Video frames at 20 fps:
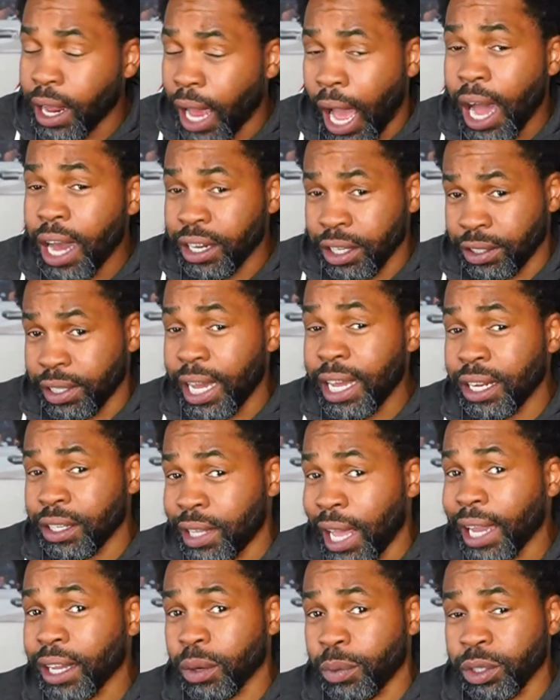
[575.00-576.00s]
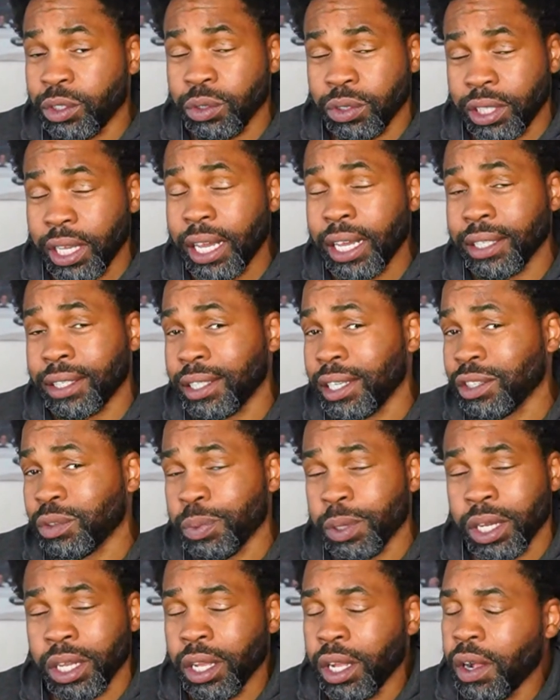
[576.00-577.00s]
understand exactly what you're saying, sis,
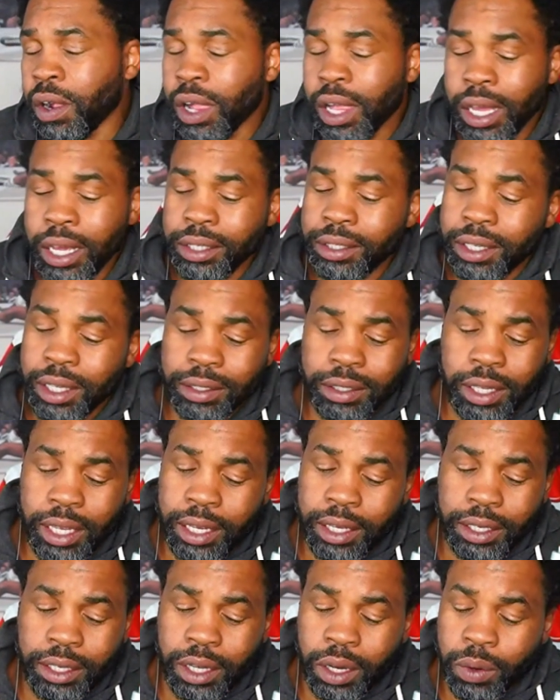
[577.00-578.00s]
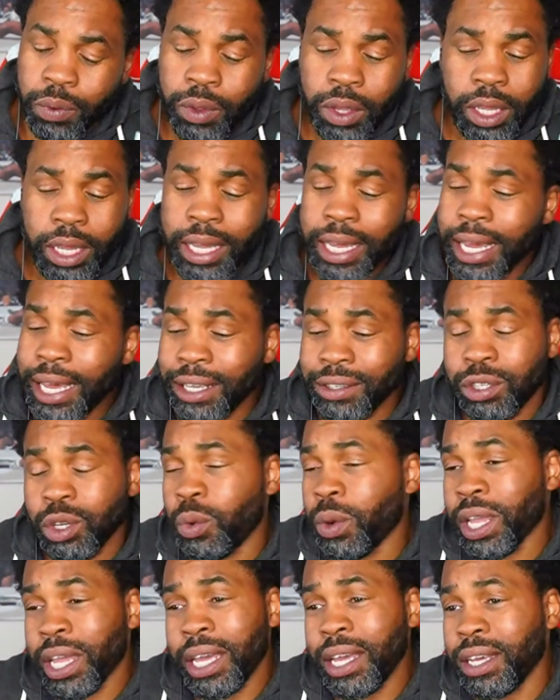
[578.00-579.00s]
but it just, you know, he is who
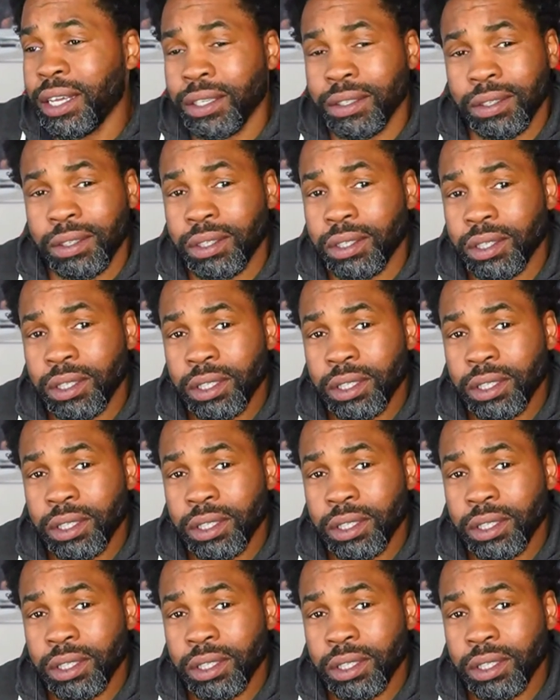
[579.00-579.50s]
he is.